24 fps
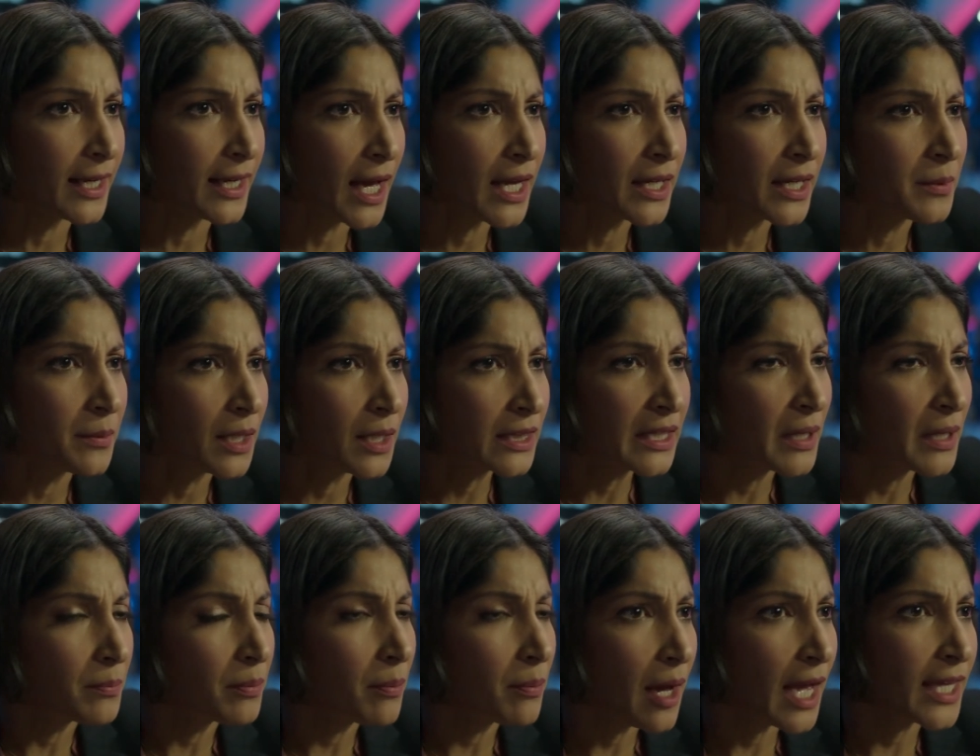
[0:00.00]
Shalini
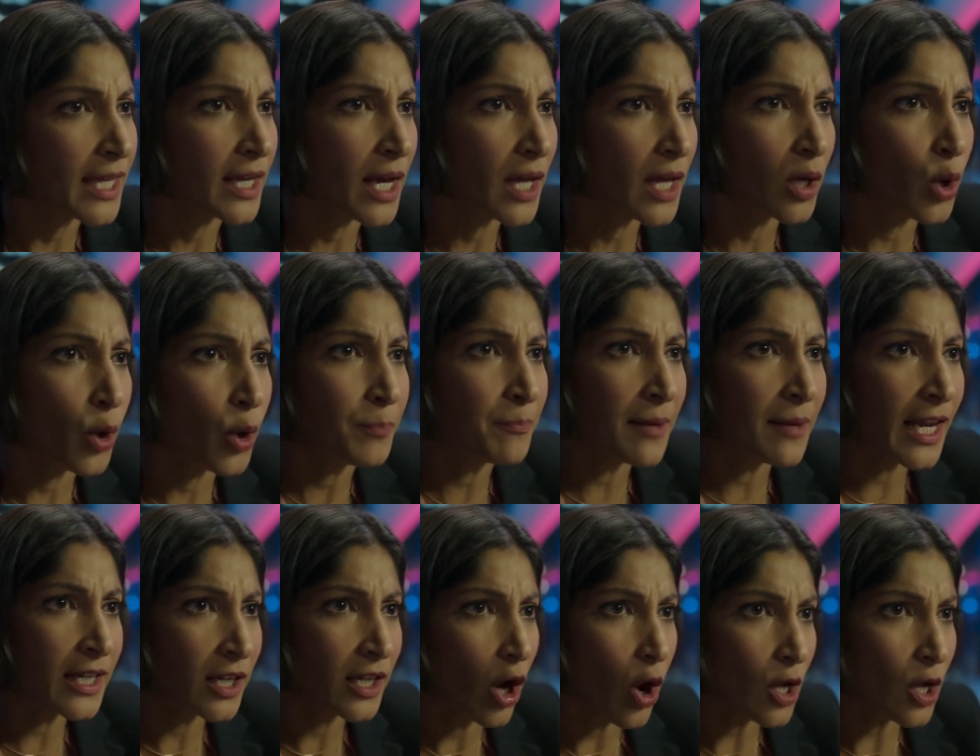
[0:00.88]
tells her that the
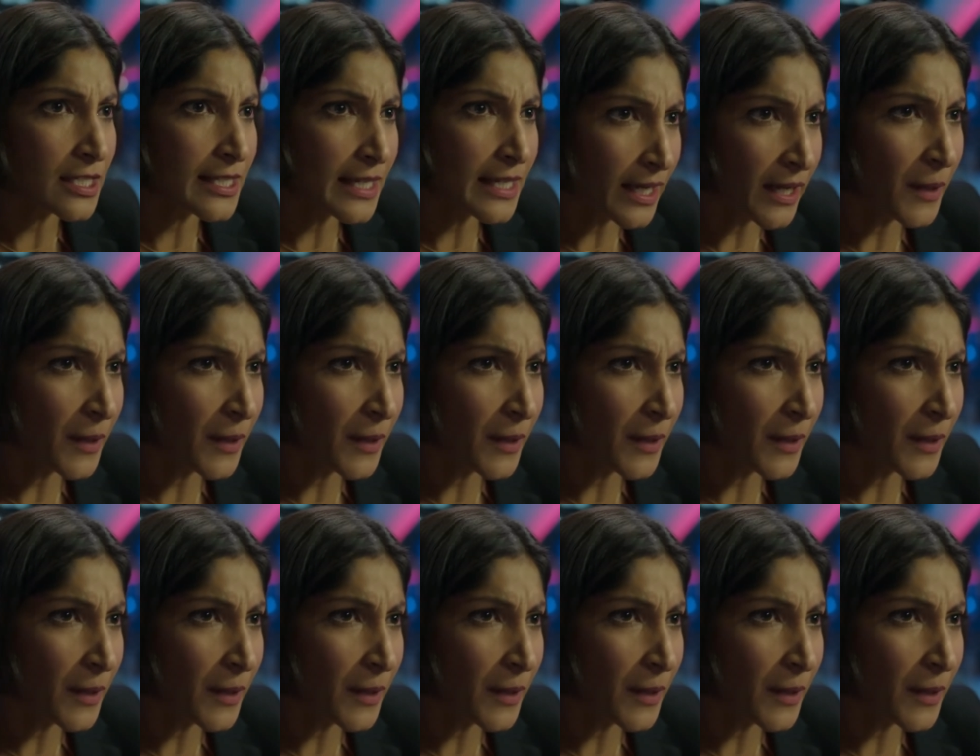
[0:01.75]
public is not